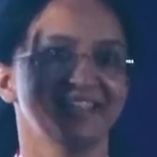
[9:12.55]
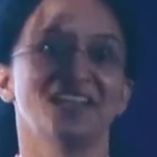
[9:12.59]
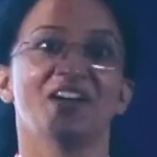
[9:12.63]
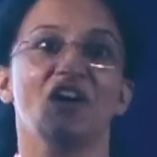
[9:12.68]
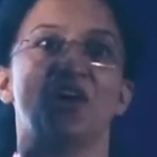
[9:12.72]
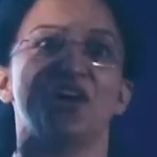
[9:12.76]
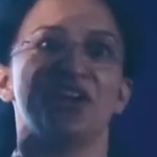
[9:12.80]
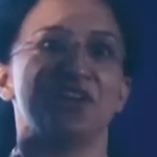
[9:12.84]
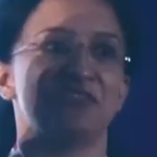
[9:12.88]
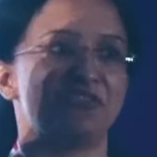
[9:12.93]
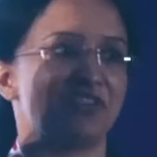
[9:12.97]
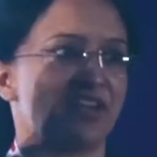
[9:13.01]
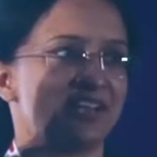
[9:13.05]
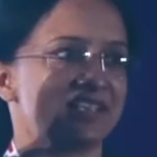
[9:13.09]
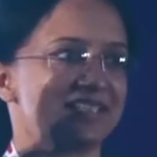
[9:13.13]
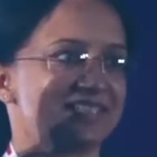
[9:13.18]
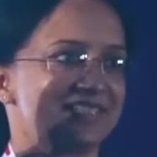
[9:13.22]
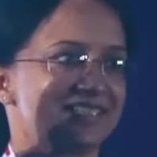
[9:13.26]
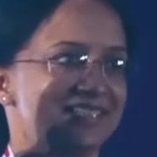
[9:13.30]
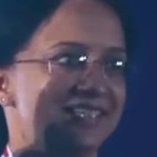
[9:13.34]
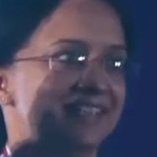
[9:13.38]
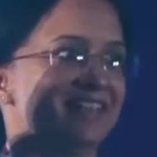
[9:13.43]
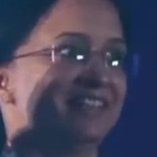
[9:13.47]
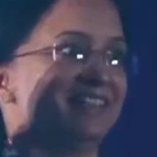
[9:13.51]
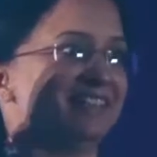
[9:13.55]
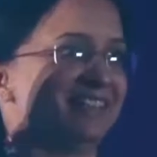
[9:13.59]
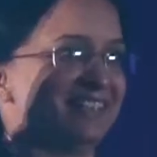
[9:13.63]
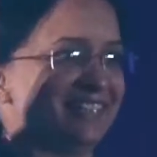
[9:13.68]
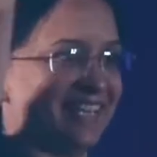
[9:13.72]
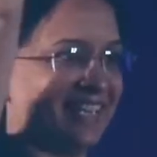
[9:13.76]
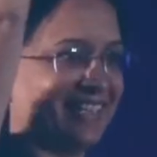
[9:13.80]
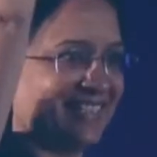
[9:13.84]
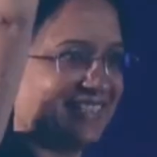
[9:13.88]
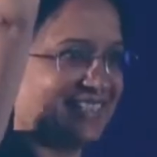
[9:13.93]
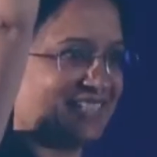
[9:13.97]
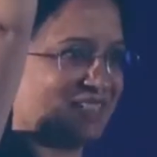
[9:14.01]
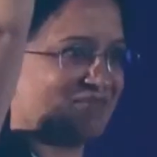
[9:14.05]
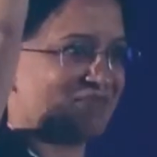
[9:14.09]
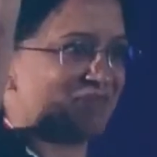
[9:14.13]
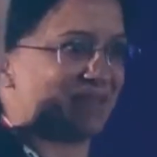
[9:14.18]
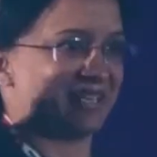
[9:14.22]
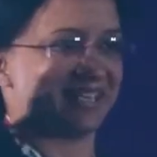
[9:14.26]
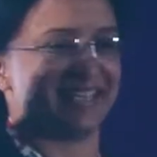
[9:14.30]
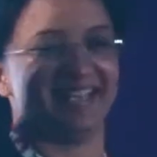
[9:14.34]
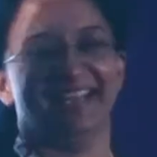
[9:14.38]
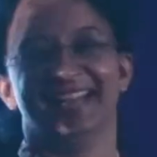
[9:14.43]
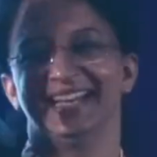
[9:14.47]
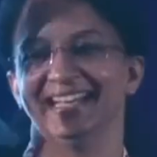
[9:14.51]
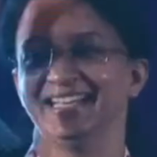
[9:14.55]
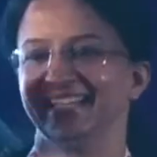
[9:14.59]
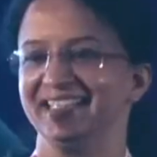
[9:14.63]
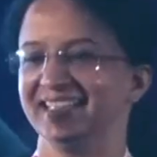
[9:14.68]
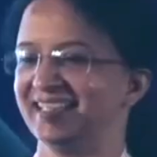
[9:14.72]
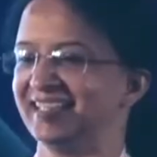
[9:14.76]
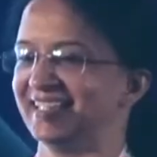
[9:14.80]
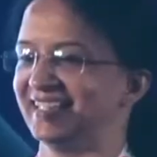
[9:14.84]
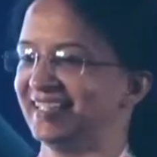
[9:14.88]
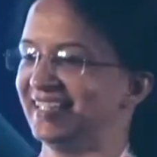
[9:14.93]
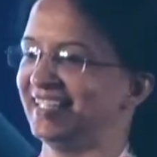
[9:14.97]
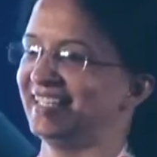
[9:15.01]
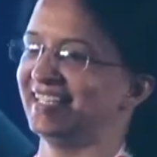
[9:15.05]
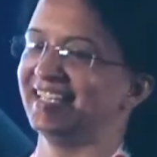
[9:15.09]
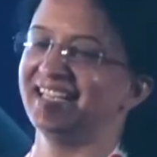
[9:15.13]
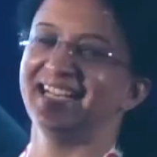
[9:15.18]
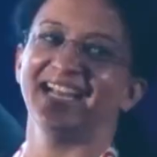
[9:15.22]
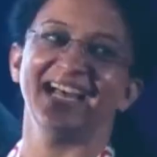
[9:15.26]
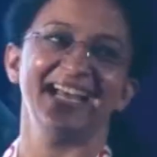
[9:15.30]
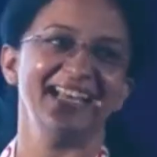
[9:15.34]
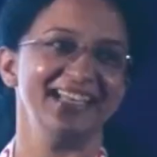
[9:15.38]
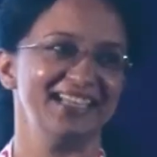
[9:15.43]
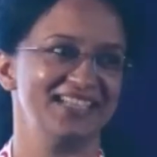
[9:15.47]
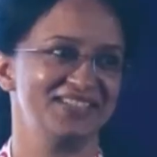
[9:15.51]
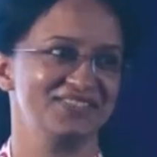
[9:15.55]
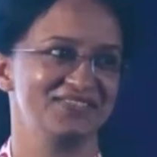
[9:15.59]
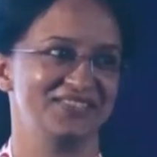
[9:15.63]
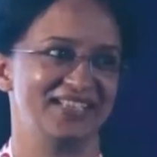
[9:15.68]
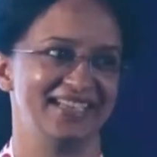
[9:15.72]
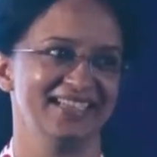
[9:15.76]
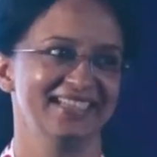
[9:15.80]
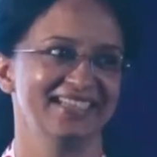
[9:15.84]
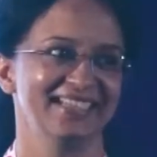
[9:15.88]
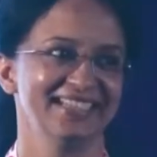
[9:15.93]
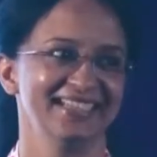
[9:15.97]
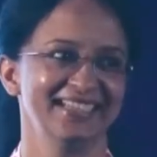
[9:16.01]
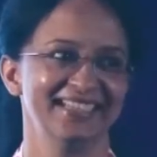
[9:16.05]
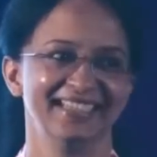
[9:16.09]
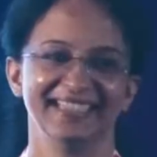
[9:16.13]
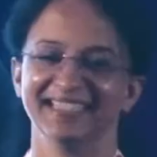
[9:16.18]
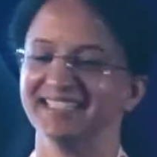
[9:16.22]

All of us. Yes, a big I love that.